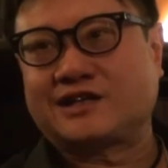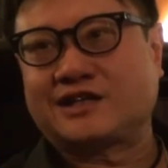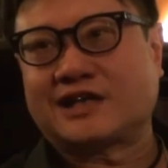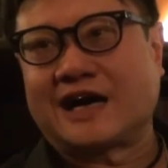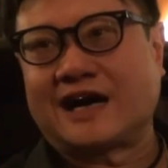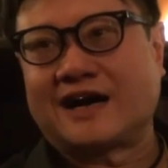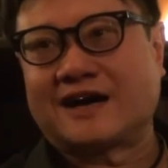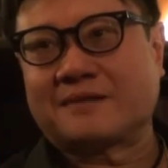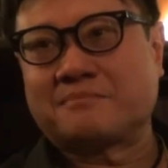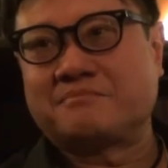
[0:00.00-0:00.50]

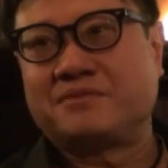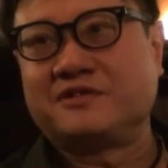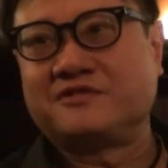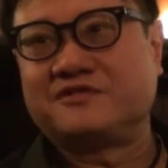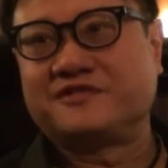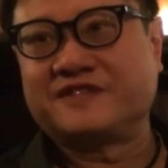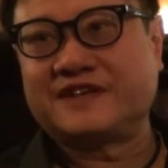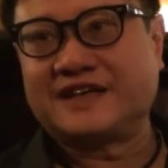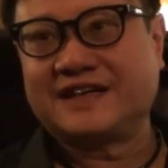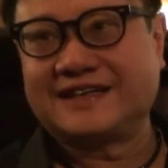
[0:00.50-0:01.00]
dark,
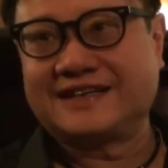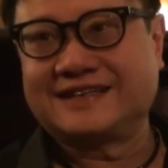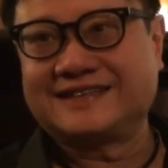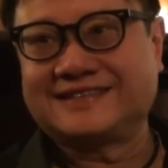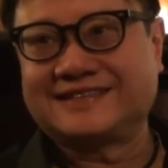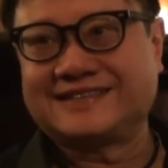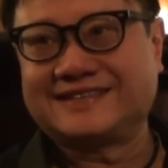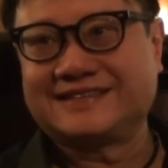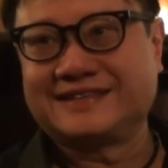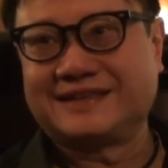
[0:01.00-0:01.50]

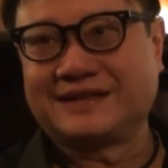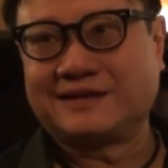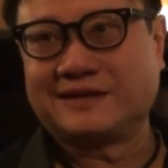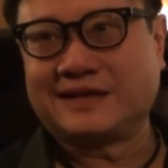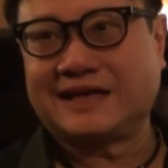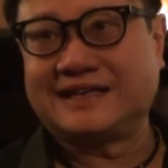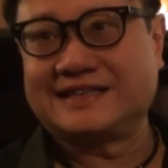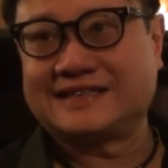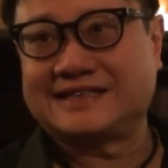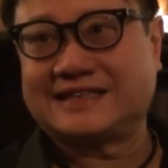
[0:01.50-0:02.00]
perverse, you know,
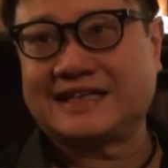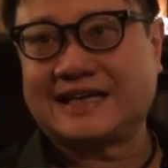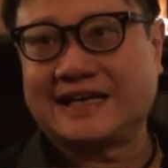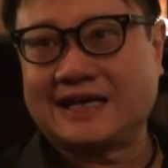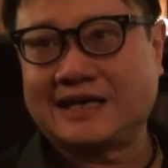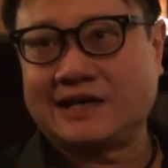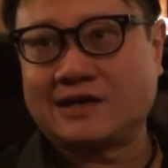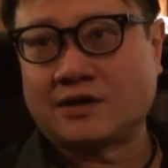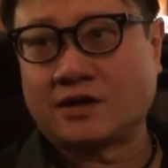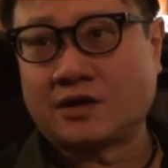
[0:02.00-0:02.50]

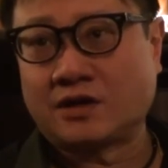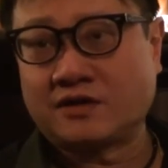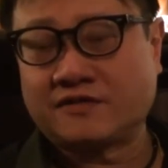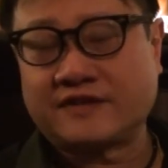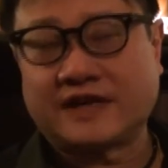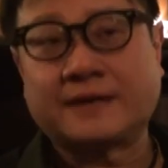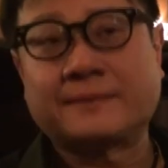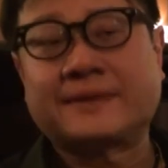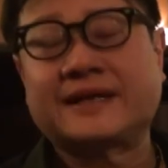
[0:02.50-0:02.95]
insane, horrifying.